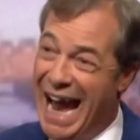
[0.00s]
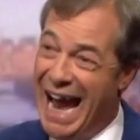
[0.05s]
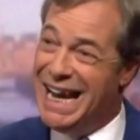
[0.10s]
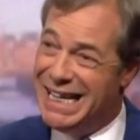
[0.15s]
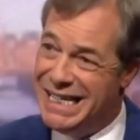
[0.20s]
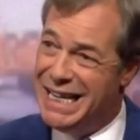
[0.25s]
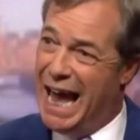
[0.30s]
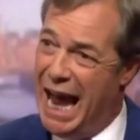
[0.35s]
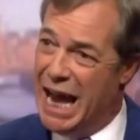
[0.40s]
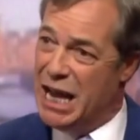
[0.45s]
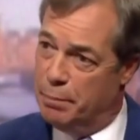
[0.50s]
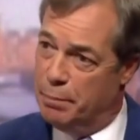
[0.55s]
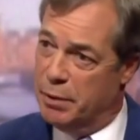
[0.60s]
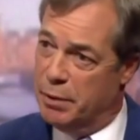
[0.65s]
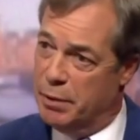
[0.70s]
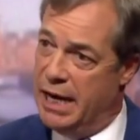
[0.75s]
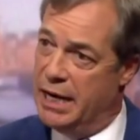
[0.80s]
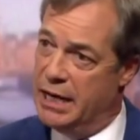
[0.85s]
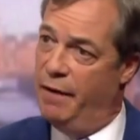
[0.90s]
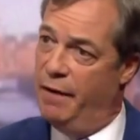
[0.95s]

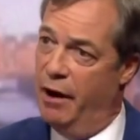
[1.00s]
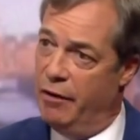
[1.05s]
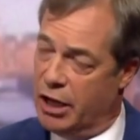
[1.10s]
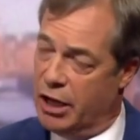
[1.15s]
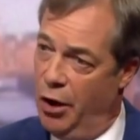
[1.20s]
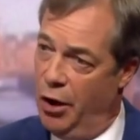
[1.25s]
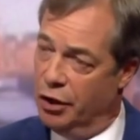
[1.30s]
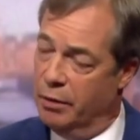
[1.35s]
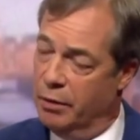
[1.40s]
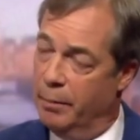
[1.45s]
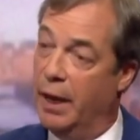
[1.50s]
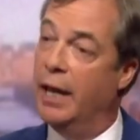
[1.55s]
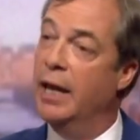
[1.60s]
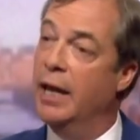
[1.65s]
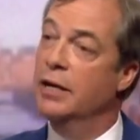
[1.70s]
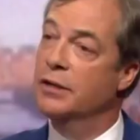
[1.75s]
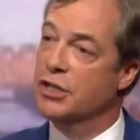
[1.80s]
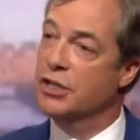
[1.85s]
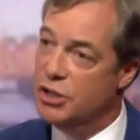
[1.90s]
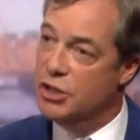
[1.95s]
88% of our
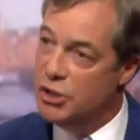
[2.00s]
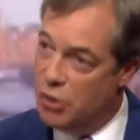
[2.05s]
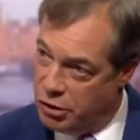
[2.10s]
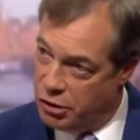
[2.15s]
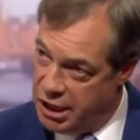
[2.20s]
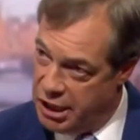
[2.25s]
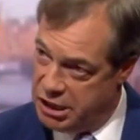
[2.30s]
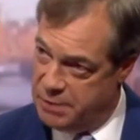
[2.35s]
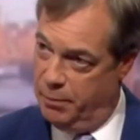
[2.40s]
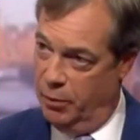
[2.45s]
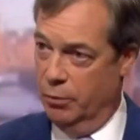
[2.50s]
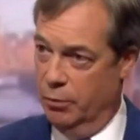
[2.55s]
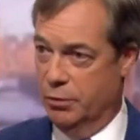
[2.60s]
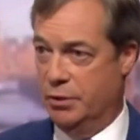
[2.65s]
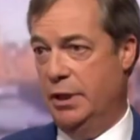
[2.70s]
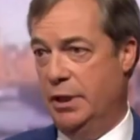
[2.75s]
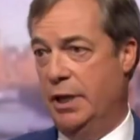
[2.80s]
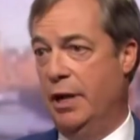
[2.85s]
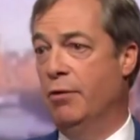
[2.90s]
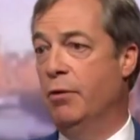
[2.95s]
economy does not
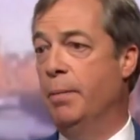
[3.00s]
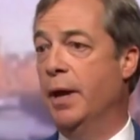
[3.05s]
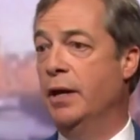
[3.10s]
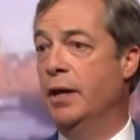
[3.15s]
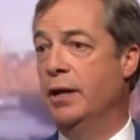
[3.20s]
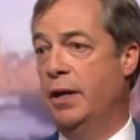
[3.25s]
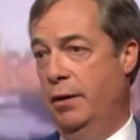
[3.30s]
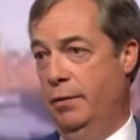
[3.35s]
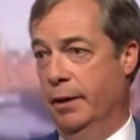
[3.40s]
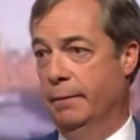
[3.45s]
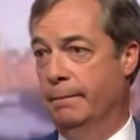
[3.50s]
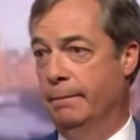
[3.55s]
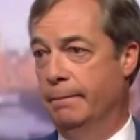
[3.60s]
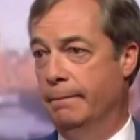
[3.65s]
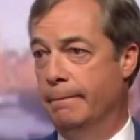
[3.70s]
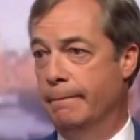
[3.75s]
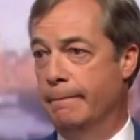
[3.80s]
export to the European Union.